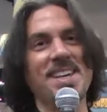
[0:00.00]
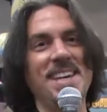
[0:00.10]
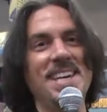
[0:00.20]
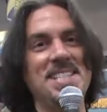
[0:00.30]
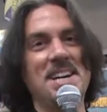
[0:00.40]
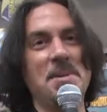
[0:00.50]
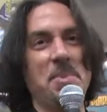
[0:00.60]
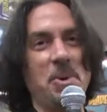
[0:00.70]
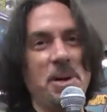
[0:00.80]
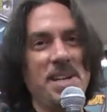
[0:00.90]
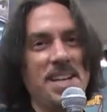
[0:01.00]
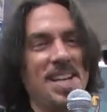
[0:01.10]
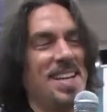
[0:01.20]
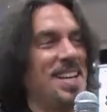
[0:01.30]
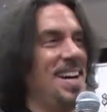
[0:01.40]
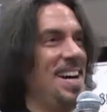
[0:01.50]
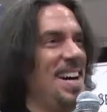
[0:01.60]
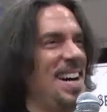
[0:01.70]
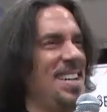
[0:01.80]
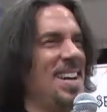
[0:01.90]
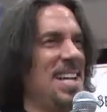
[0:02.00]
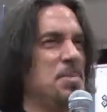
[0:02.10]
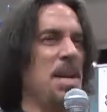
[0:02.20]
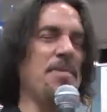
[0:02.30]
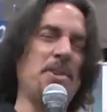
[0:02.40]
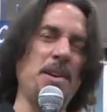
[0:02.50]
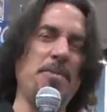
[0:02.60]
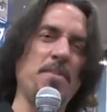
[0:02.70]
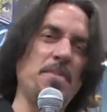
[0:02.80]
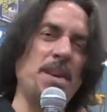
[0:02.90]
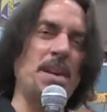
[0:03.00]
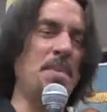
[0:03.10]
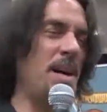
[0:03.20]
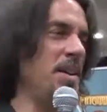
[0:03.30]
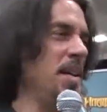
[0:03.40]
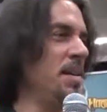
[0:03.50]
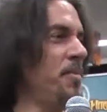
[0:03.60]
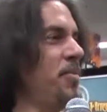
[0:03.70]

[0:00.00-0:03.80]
is on board. Uh, you guys may have heard from about him